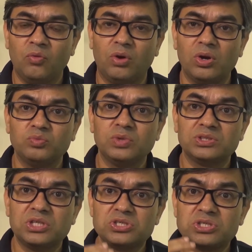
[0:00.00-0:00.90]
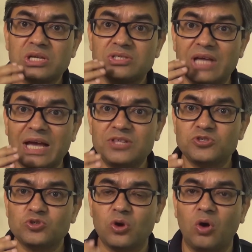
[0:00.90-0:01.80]
one of the sister
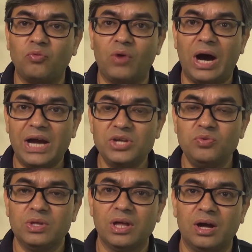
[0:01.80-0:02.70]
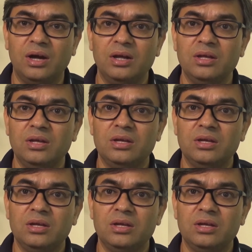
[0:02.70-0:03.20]
science of Ayurveda,